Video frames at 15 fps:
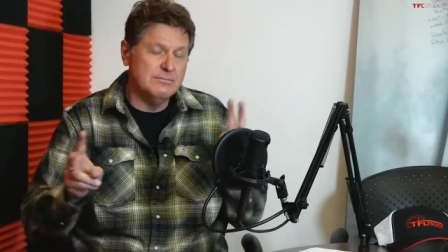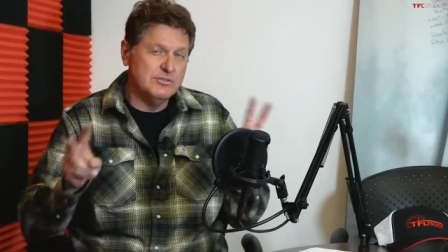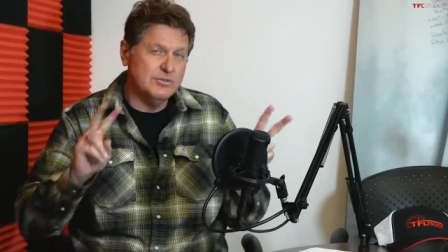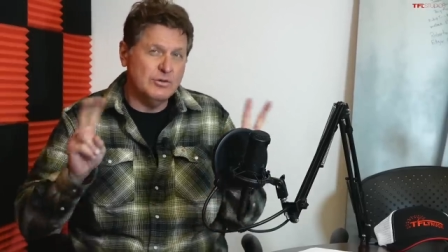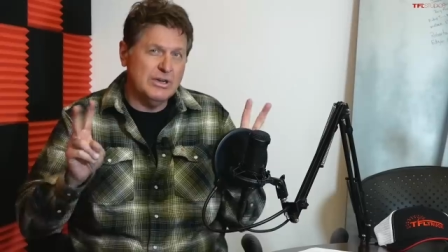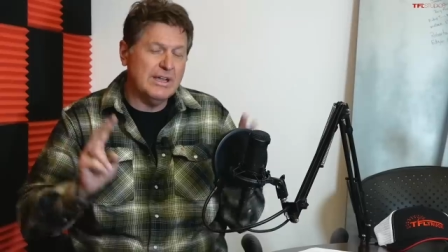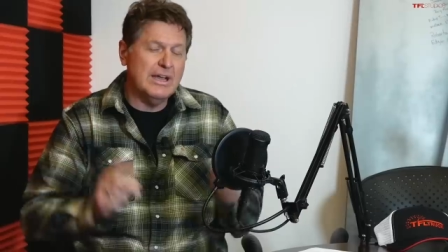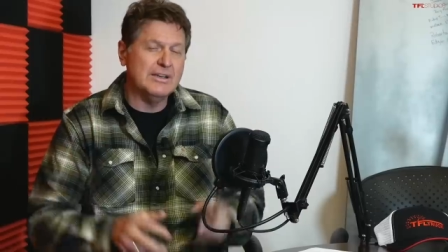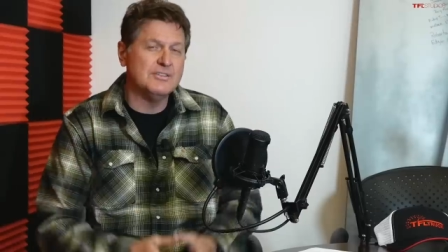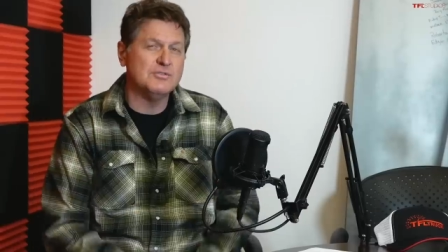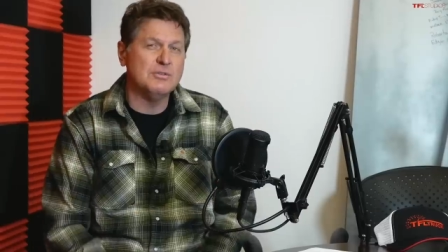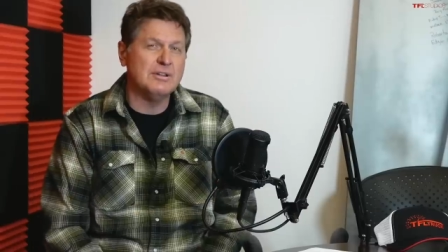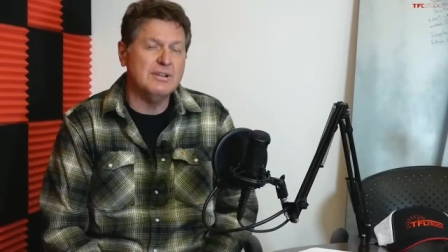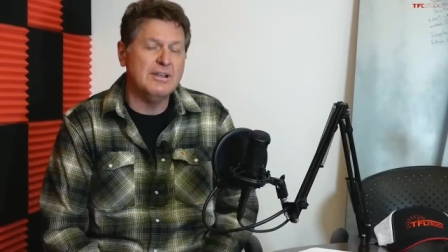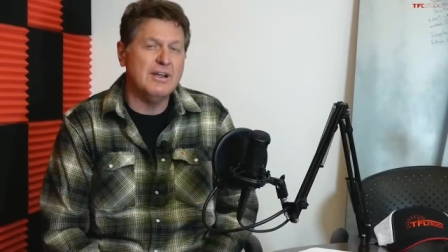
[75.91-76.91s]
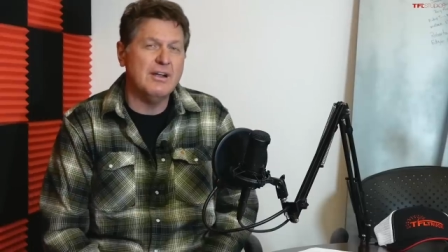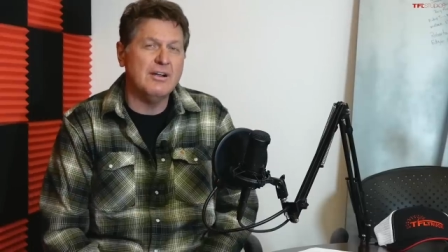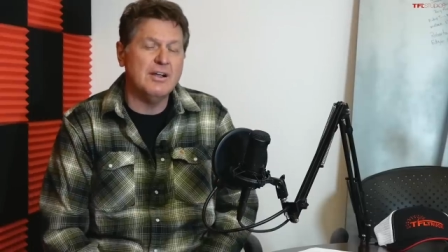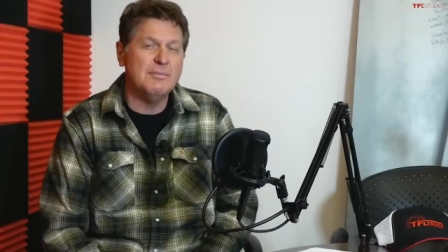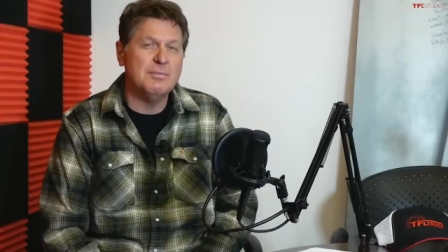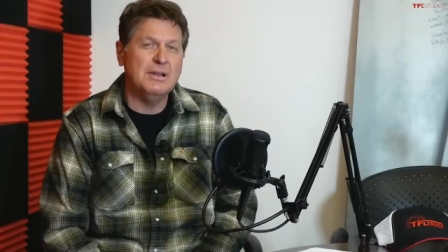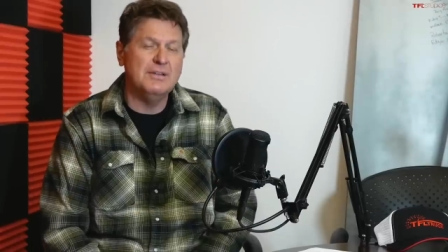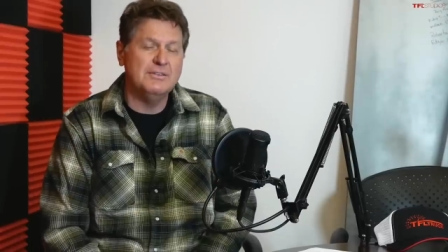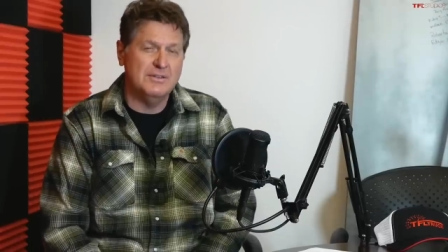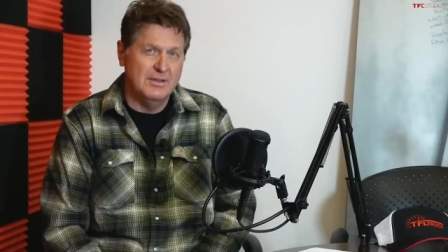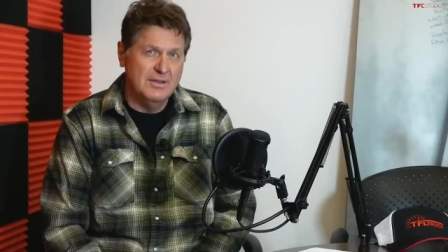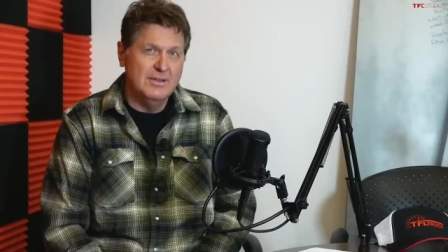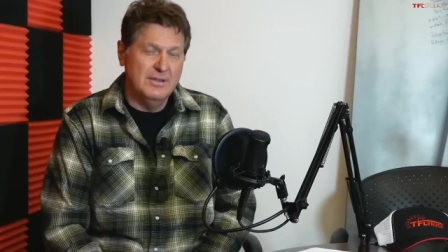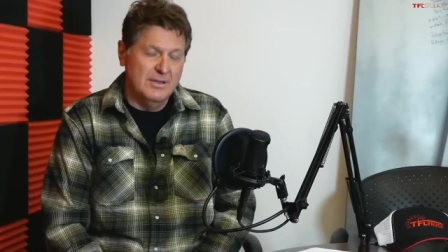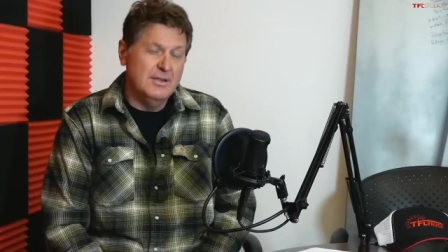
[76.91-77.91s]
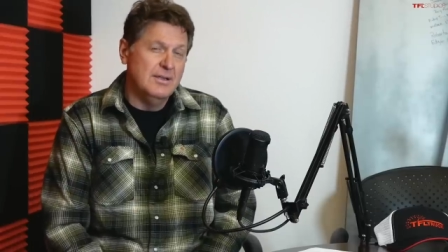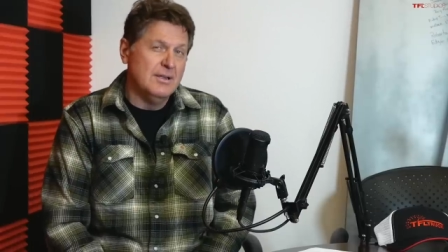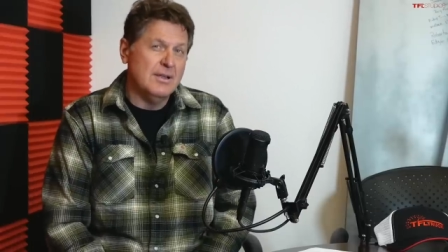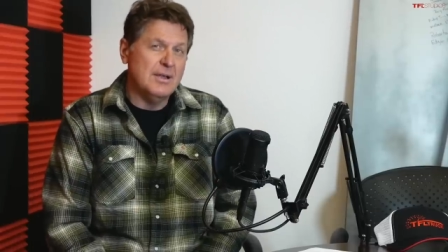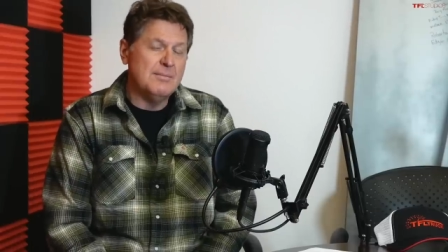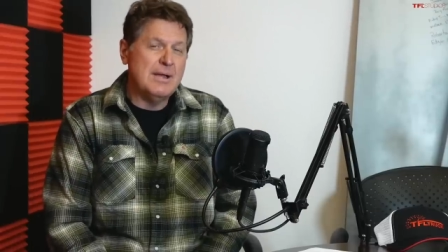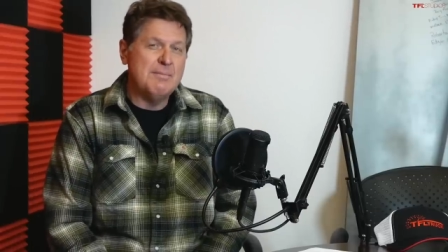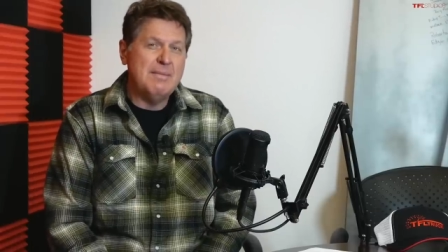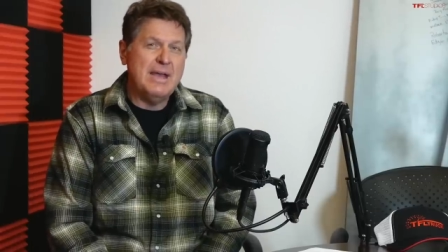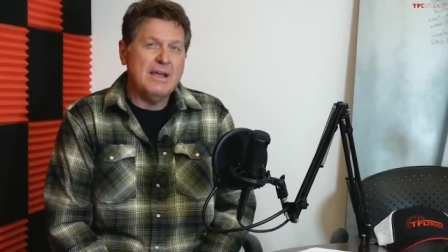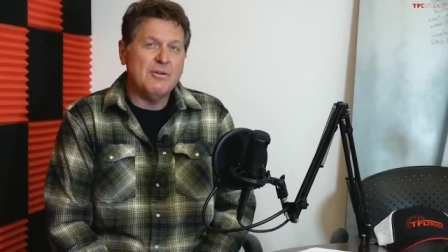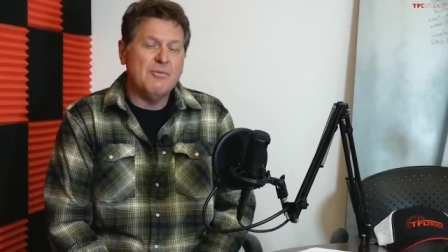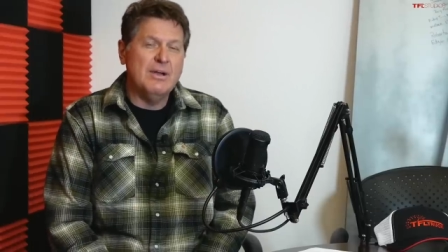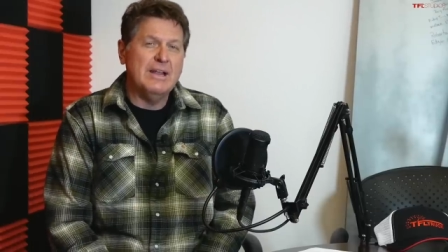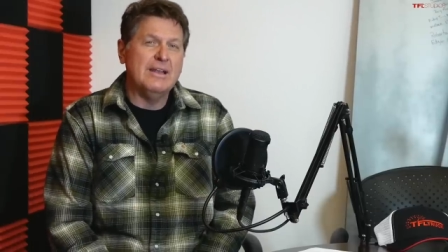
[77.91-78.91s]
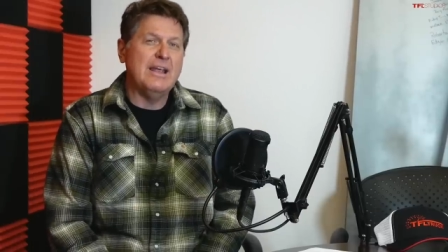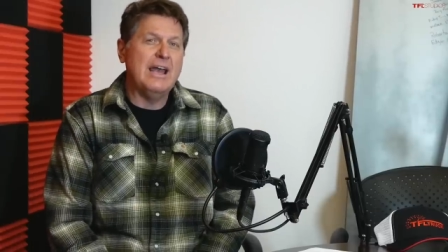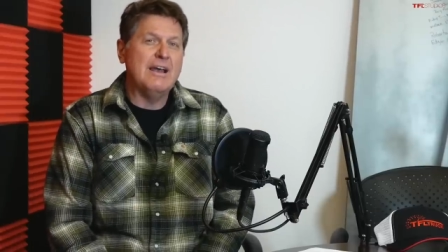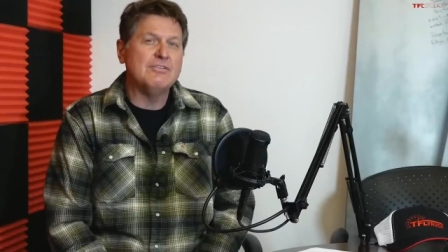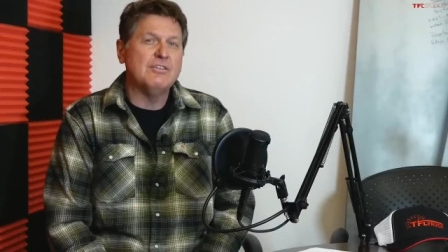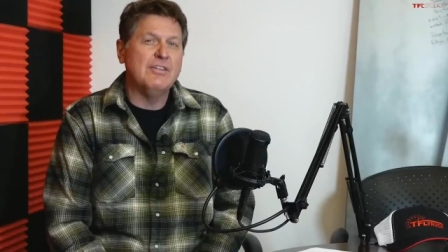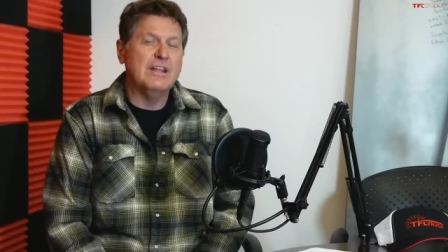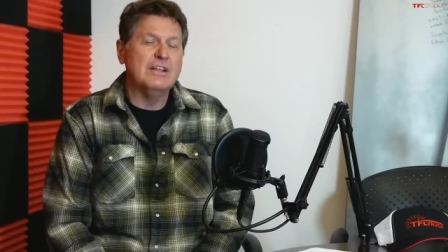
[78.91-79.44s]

sort of kind of struggling car companies, come on back right after the